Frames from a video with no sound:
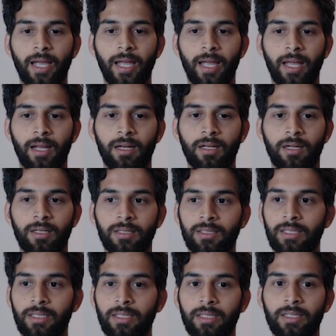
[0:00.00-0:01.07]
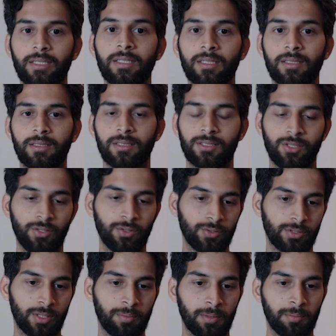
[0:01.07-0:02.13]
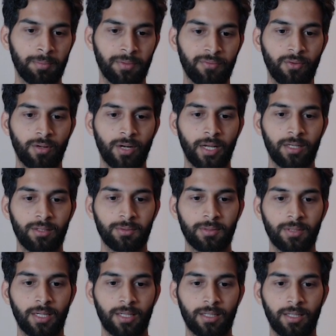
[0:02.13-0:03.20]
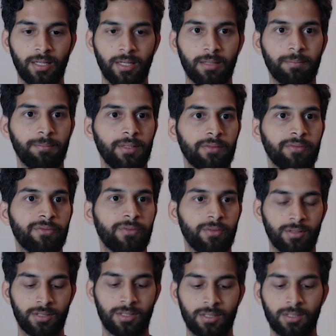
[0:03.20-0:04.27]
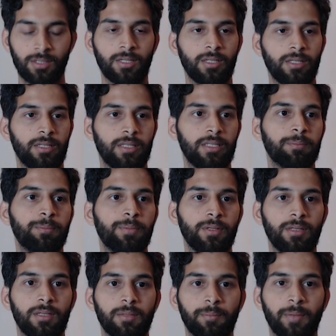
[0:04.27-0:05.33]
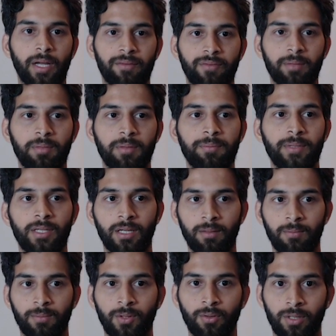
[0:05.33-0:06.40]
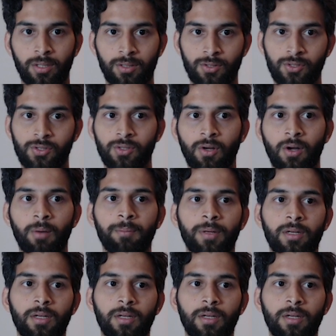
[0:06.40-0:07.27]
and delete this user. But before I do that, let me first rebuild my web A P I. I'm going to stop